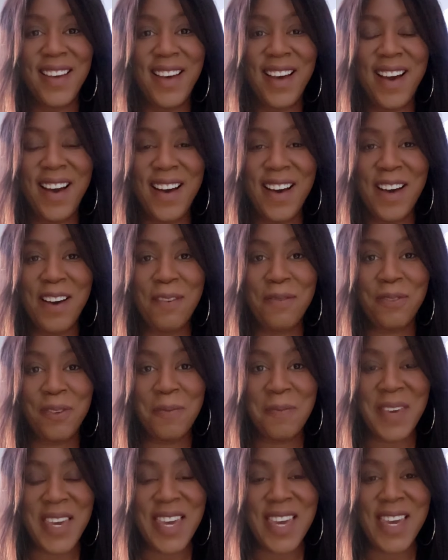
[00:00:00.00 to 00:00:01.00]
For
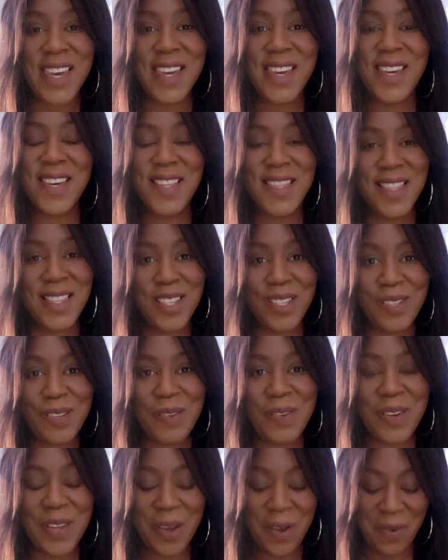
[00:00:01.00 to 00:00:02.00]
me in the
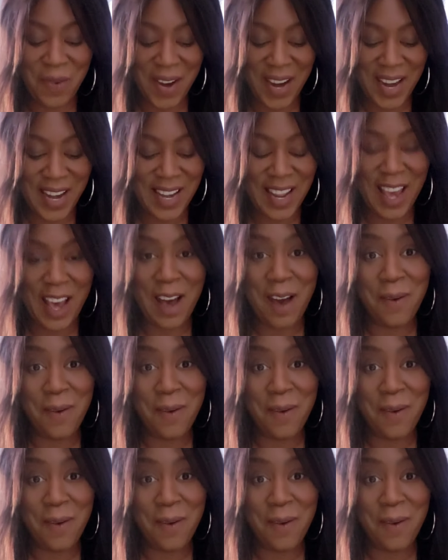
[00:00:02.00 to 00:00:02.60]
studio right now,